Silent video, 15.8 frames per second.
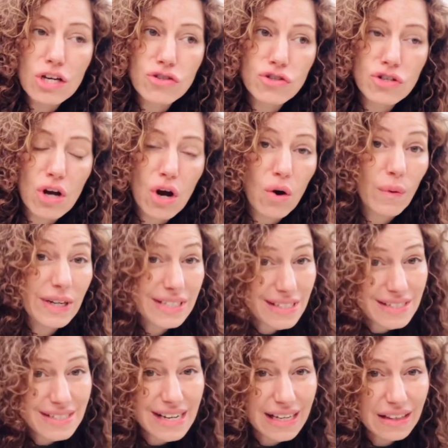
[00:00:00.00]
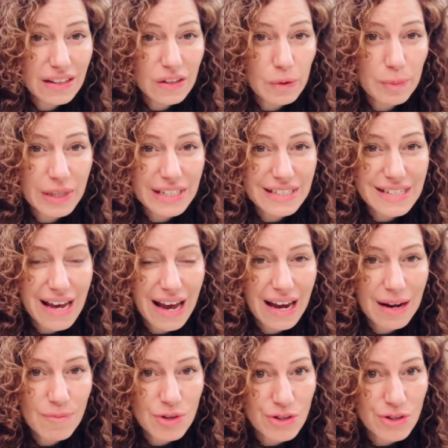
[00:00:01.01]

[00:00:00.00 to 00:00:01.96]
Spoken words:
So it does take a little bit of time.